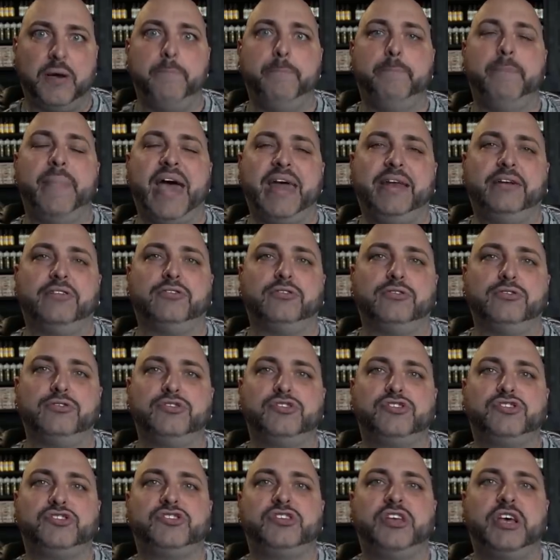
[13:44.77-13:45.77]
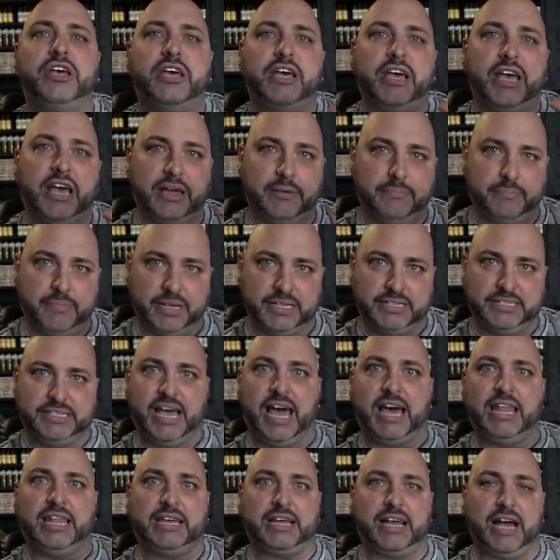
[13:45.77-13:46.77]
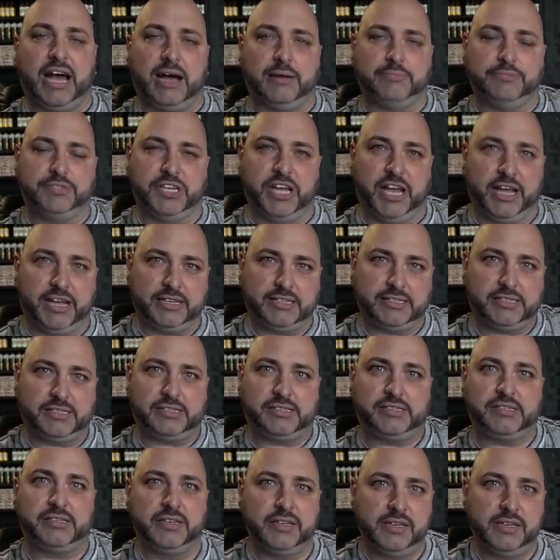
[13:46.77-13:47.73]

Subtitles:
metals and metallic objects.